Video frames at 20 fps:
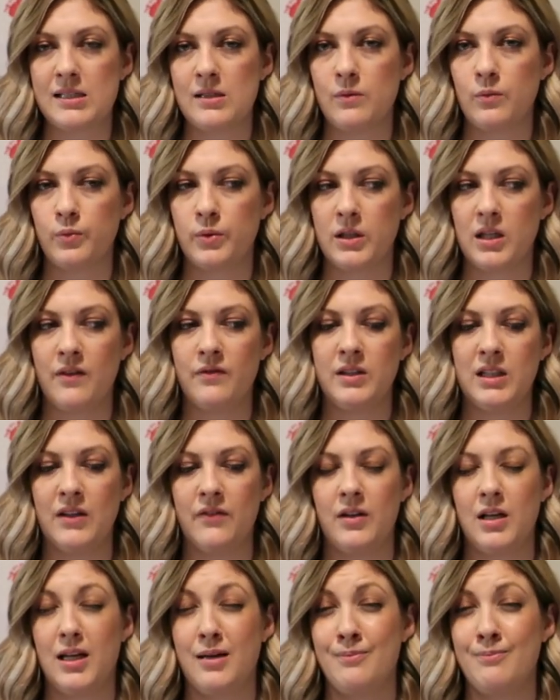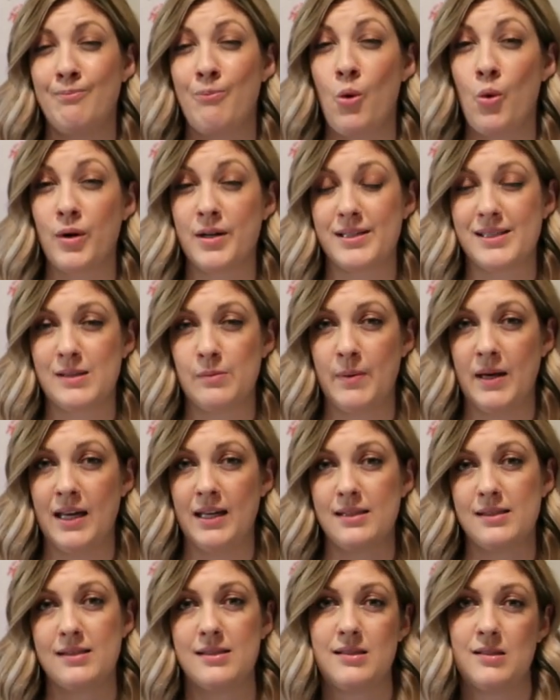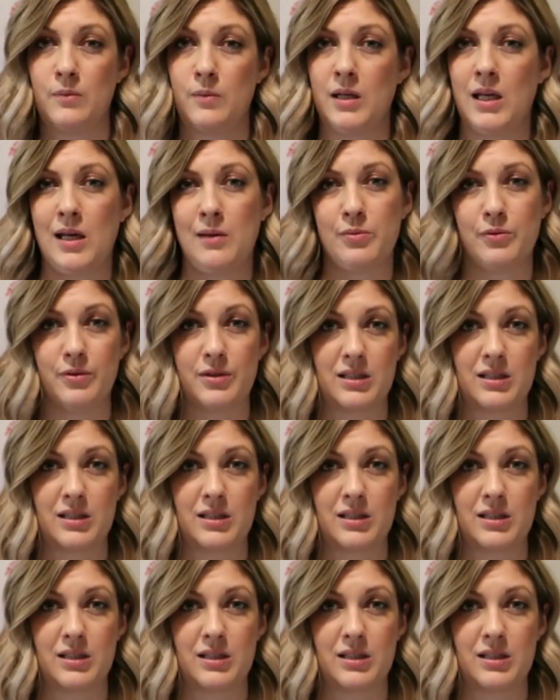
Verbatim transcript: it would have given him more space to be able